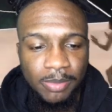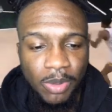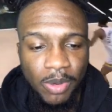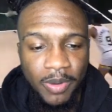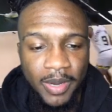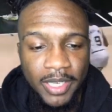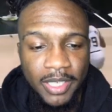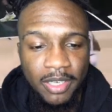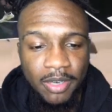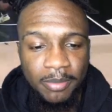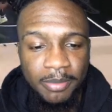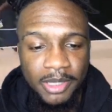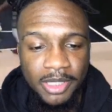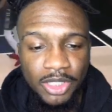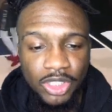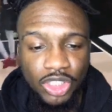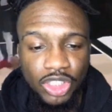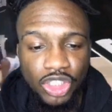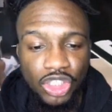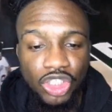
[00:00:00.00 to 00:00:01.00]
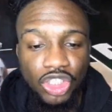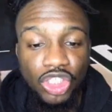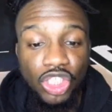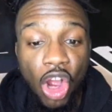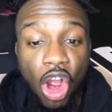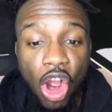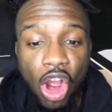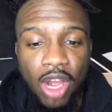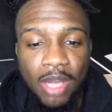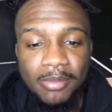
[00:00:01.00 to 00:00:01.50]
boy right here gonna be a
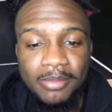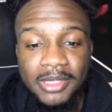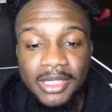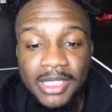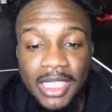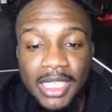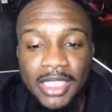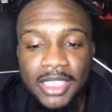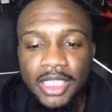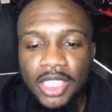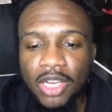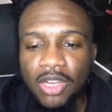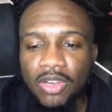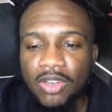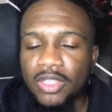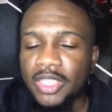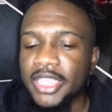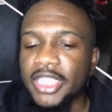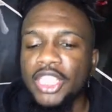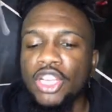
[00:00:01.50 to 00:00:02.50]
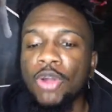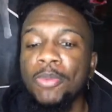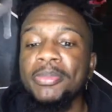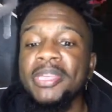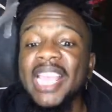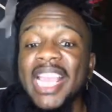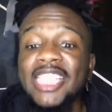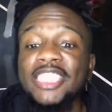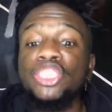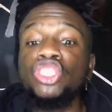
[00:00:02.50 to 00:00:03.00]
star. I'm telling y'all. He gonna
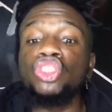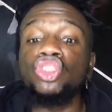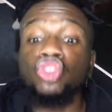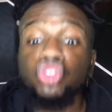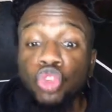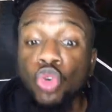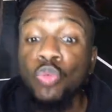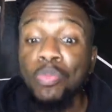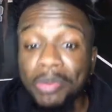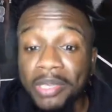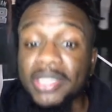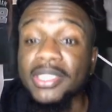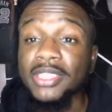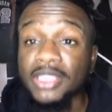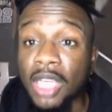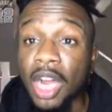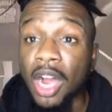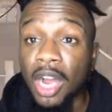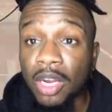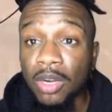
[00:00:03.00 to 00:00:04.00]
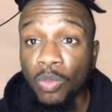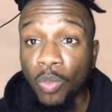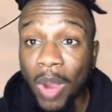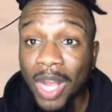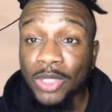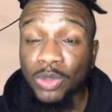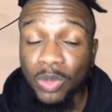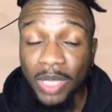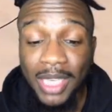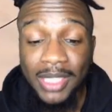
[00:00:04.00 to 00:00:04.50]
be a superstar.
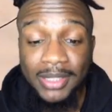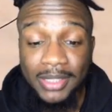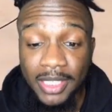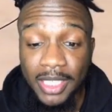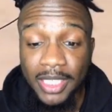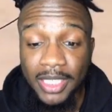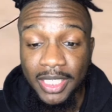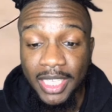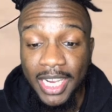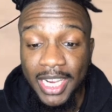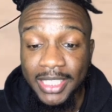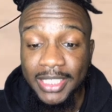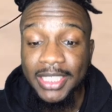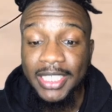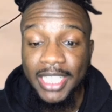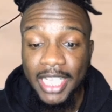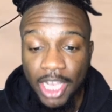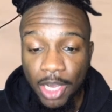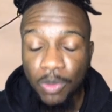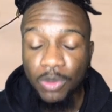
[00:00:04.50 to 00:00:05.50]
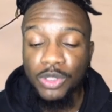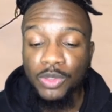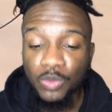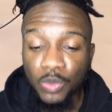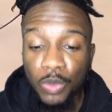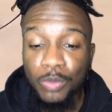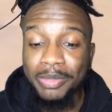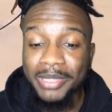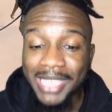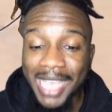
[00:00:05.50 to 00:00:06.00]
Watch what I tell you. Anthony Edwards
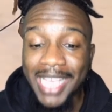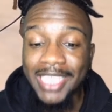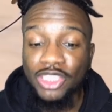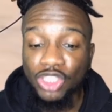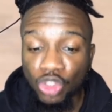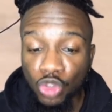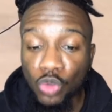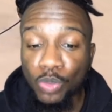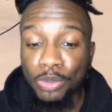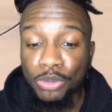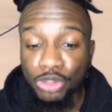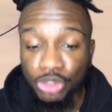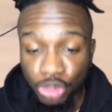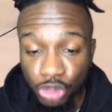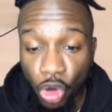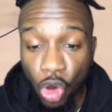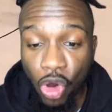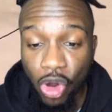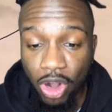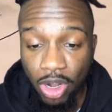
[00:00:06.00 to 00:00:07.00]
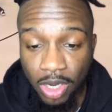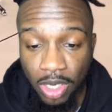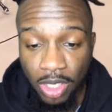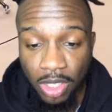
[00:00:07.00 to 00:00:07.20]
will be a superstar.